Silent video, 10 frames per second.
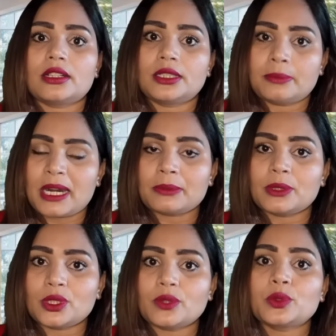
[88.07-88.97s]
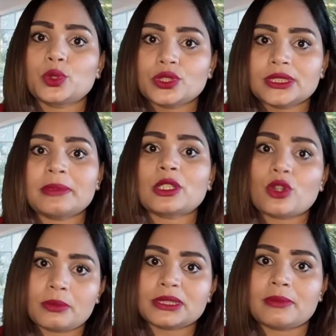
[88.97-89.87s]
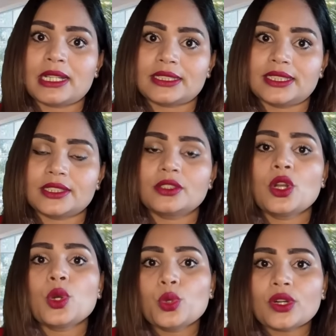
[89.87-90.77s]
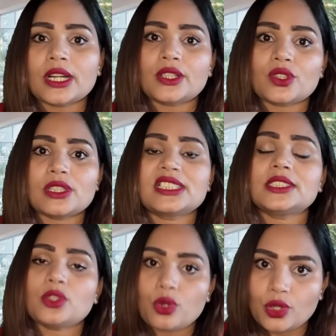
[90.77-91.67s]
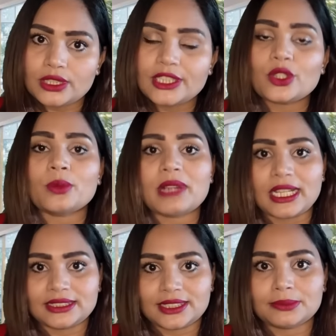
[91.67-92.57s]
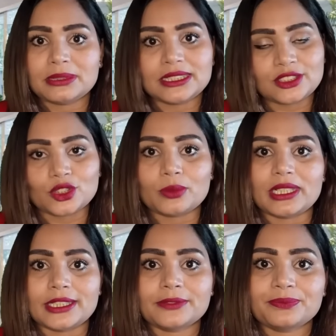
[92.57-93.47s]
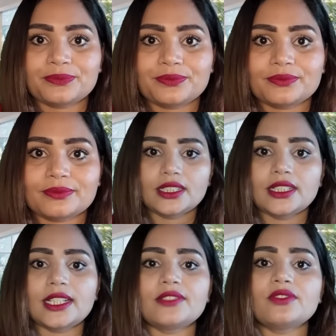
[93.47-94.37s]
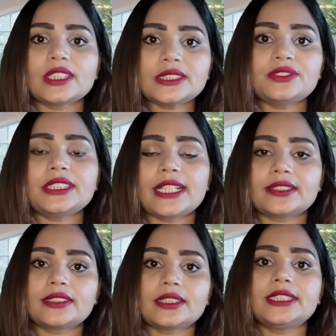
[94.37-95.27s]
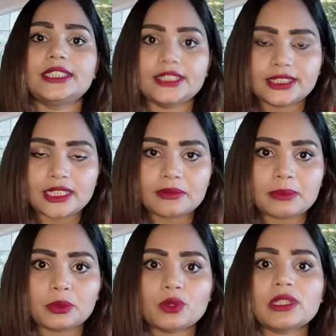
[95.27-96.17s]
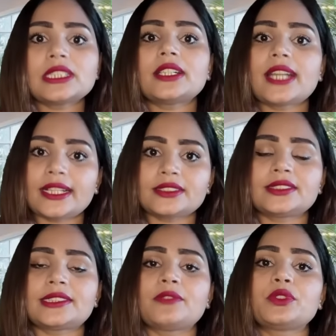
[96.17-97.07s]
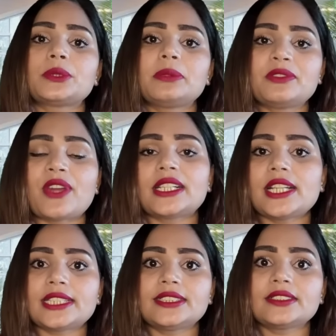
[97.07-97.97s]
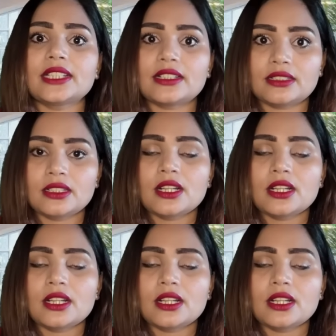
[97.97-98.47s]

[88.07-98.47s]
Department of Tourism and Commerce Marketing, who control this holiday home license business in Dubai. And once we take the DTCM approval, the next step would be finalizing the